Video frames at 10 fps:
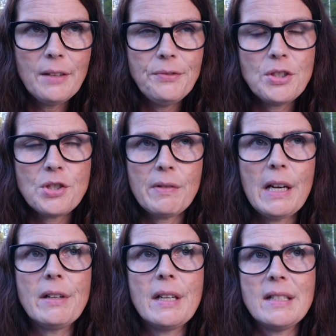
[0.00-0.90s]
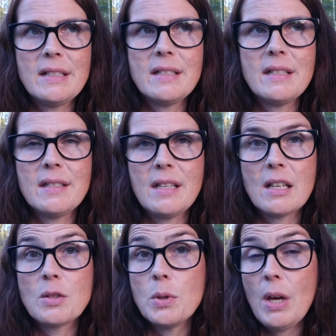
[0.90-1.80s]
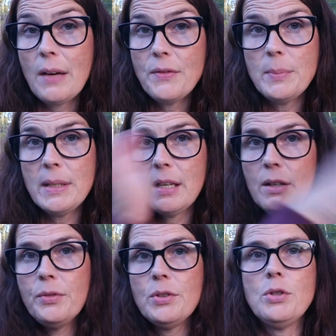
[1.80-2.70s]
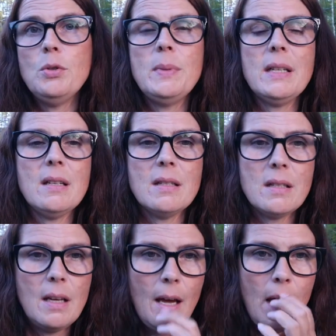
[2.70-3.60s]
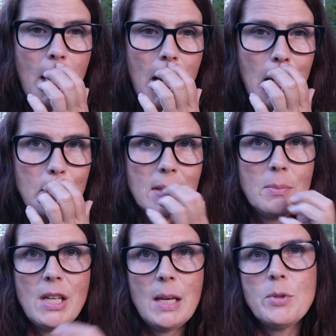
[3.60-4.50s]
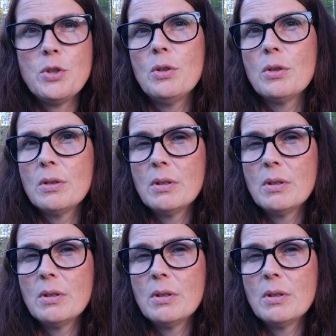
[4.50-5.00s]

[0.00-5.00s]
fished around and I did see sacs. So you have to be careful too, because sometimes you'll